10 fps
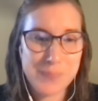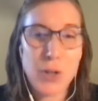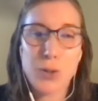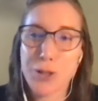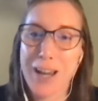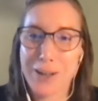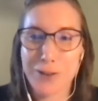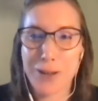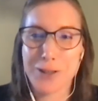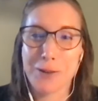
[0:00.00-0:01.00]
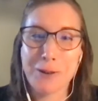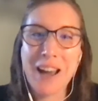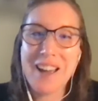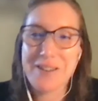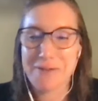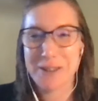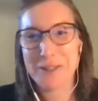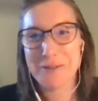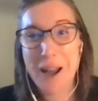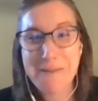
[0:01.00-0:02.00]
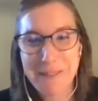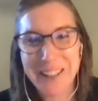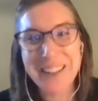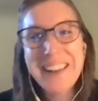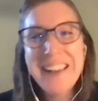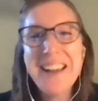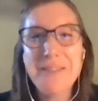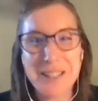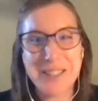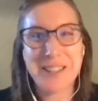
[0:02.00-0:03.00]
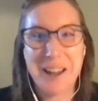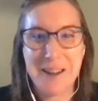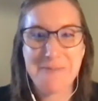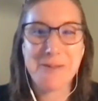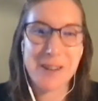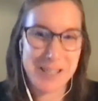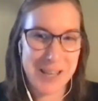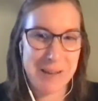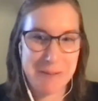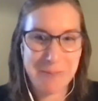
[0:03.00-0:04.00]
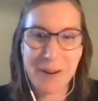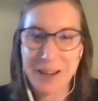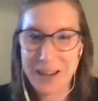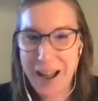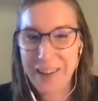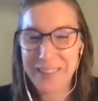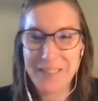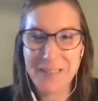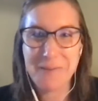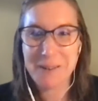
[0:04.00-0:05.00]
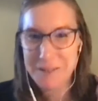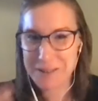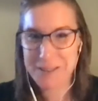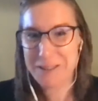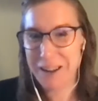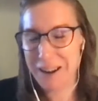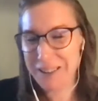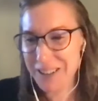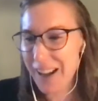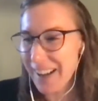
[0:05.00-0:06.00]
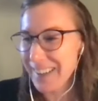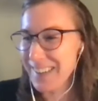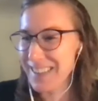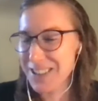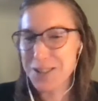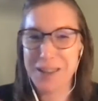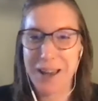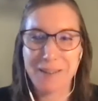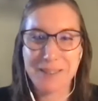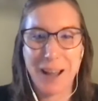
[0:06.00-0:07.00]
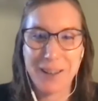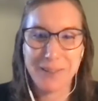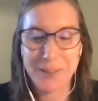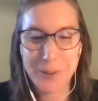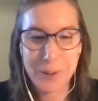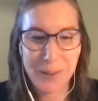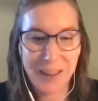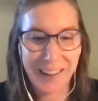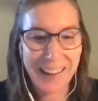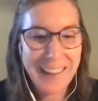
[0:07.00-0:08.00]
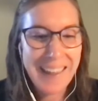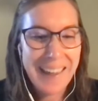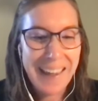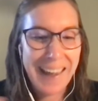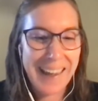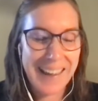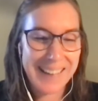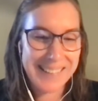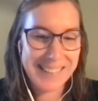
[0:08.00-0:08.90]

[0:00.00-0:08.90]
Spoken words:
she had a crush on Richard Feynman, which Maria Temming pointed out when we were doing our talk, that she thought was kind of a cool thing. And